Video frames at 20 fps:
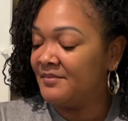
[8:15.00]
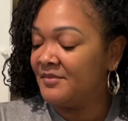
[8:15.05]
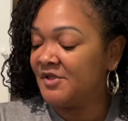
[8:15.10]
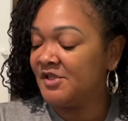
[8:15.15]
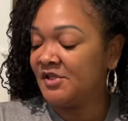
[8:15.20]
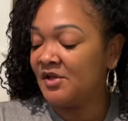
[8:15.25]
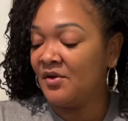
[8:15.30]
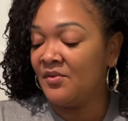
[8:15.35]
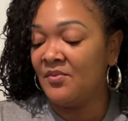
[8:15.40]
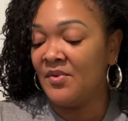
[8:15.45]

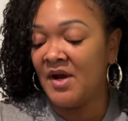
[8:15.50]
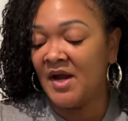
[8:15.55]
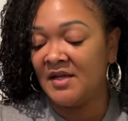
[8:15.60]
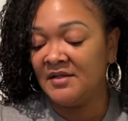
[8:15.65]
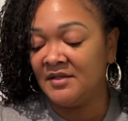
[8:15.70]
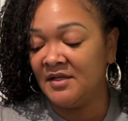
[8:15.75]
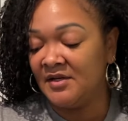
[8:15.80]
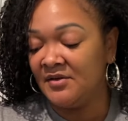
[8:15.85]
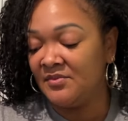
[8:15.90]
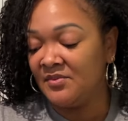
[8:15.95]
So what I
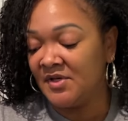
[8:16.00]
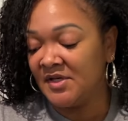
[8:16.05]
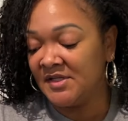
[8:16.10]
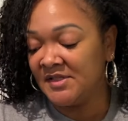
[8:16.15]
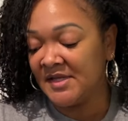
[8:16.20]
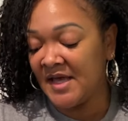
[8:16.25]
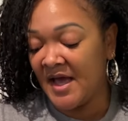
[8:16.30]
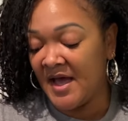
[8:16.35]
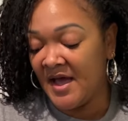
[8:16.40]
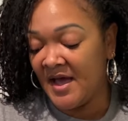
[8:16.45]
did
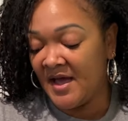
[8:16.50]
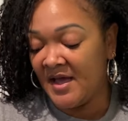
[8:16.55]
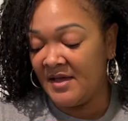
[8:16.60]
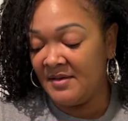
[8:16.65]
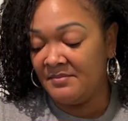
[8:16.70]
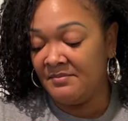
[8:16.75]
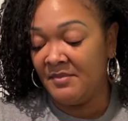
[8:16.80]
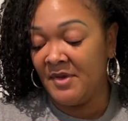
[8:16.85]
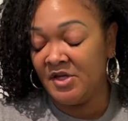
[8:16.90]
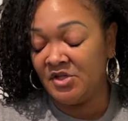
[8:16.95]
was
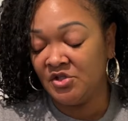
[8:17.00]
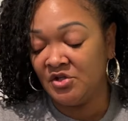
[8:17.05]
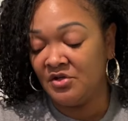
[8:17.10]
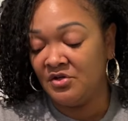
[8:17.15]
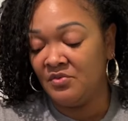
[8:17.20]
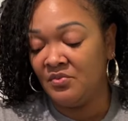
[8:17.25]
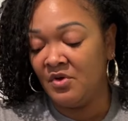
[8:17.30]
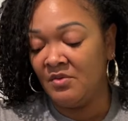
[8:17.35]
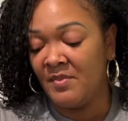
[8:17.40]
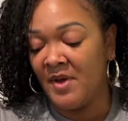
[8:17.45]
I
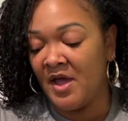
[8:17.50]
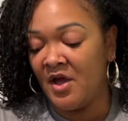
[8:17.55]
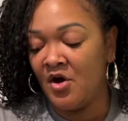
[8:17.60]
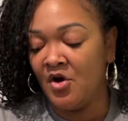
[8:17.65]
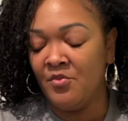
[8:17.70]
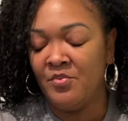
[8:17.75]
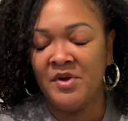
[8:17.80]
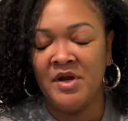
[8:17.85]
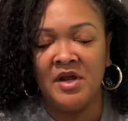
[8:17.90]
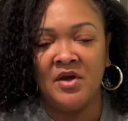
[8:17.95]
measured what my
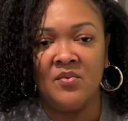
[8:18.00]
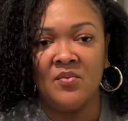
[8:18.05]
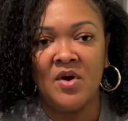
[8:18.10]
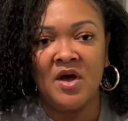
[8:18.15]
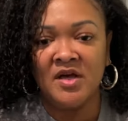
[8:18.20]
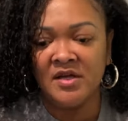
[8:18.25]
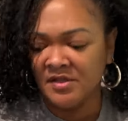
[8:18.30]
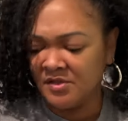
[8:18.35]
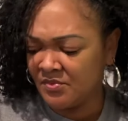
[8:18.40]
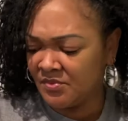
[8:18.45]
opening
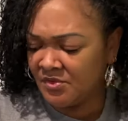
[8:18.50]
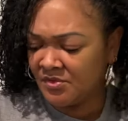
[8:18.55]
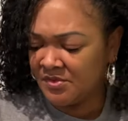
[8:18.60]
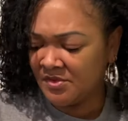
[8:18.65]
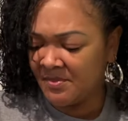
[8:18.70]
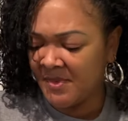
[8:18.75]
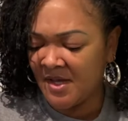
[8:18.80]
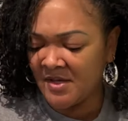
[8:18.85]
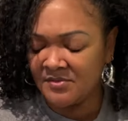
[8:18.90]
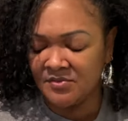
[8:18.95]
was, which was
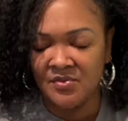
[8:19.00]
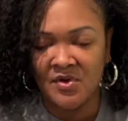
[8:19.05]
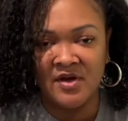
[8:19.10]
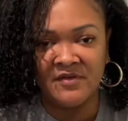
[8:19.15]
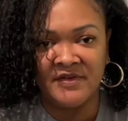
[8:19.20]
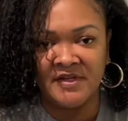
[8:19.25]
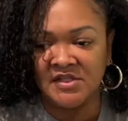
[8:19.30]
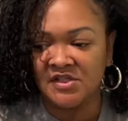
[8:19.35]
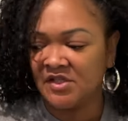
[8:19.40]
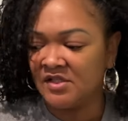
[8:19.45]
about
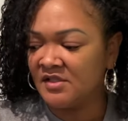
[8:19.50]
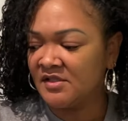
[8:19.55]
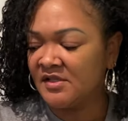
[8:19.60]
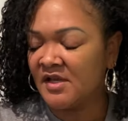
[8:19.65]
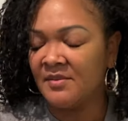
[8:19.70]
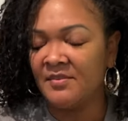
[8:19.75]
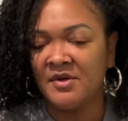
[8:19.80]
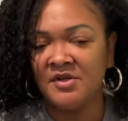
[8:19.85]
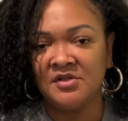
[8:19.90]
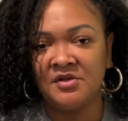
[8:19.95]
12 inches.
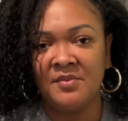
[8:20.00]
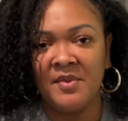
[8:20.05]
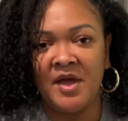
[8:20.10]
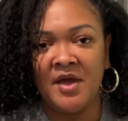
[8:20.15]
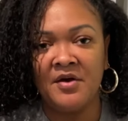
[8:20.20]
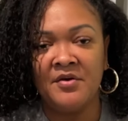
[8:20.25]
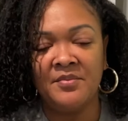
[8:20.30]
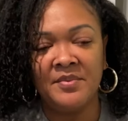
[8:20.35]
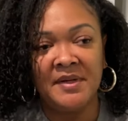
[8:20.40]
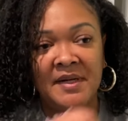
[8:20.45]
I measured my
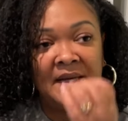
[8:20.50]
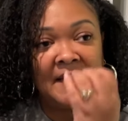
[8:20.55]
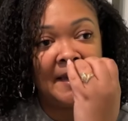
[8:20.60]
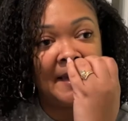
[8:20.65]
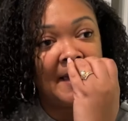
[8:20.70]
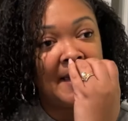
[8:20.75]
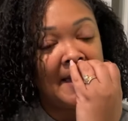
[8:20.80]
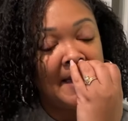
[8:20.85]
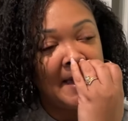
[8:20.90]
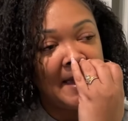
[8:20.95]

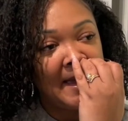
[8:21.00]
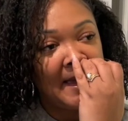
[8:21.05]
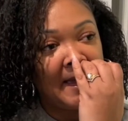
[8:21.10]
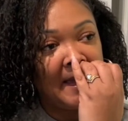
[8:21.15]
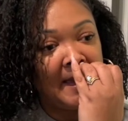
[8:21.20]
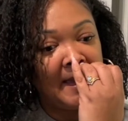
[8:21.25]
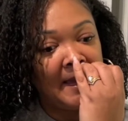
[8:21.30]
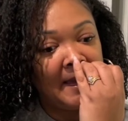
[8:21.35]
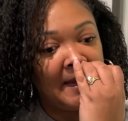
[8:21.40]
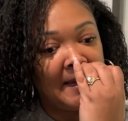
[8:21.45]
opening
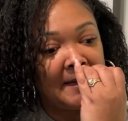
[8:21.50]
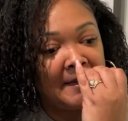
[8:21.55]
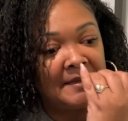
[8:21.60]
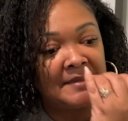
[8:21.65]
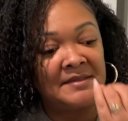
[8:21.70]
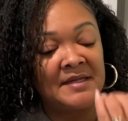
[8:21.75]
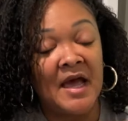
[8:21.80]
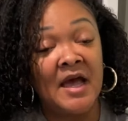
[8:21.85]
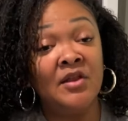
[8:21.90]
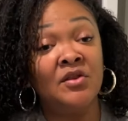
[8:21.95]

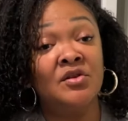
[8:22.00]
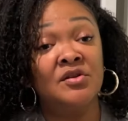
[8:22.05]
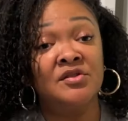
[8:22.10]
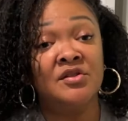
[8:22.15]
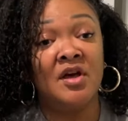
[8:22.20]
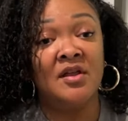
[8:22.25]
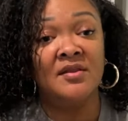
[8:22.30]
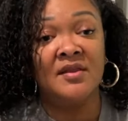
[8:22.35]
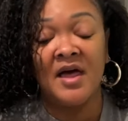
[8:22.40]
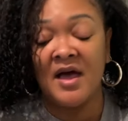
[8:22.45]
and I looked
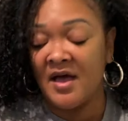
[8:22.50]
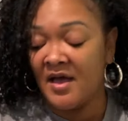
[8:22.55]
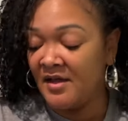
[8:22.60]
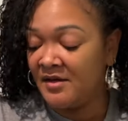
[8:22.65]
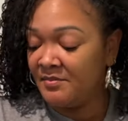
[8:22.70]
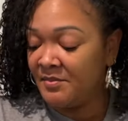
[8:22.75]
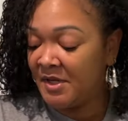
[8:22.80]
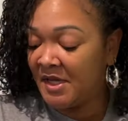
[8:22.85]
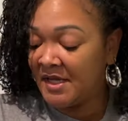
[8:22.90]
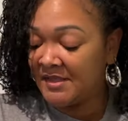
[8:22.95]

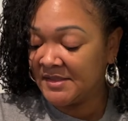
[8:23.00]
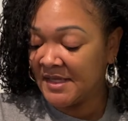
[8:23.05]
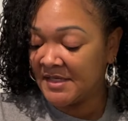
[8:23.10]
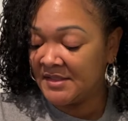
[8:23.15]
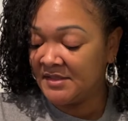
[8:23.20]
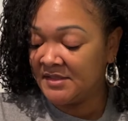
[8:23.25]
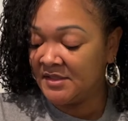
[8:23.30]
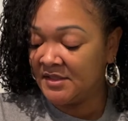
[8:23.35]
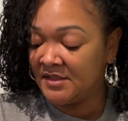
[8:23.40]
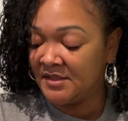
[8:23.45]
online because I
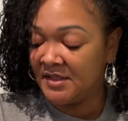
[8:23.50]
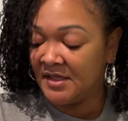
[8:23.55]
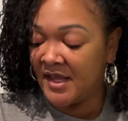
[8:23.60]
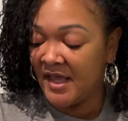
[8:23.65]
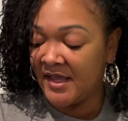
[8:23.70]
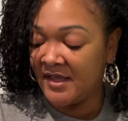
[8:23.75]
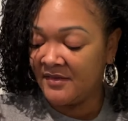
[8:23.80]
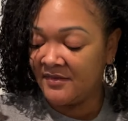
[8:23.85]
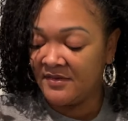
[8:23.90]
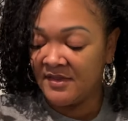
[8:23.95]
did
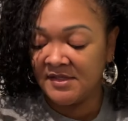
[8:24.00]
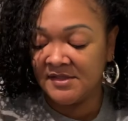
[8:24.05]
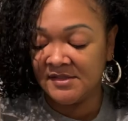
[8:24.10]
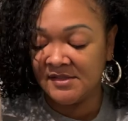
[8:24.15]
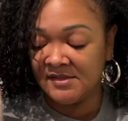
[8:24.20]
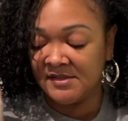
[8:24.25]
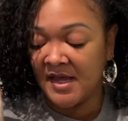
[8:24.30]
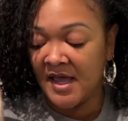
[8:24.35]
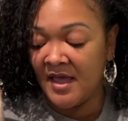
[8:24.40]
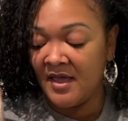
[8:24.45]
like this
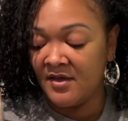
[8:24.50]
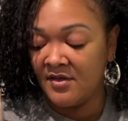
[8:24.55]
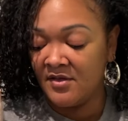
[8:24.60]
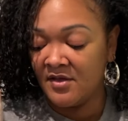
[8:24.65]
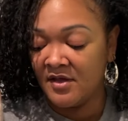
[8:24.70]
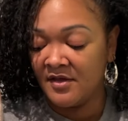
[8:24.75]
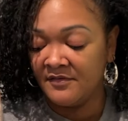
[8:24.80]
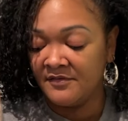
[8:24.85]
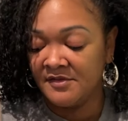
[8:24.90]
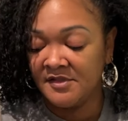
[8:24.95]
style
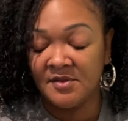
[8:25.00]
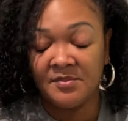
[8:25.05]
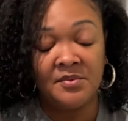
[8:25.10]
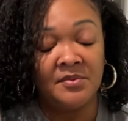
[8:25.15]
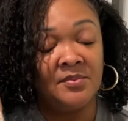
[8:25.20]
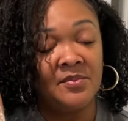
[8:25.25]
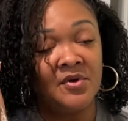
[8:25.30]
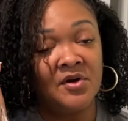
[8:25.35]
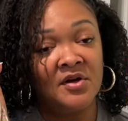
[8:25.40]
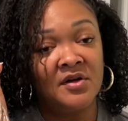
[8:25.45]
of
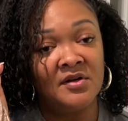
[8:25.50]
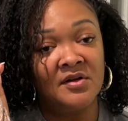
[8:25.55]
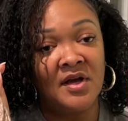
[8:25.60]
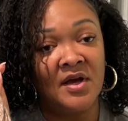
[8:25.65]
zipper pull.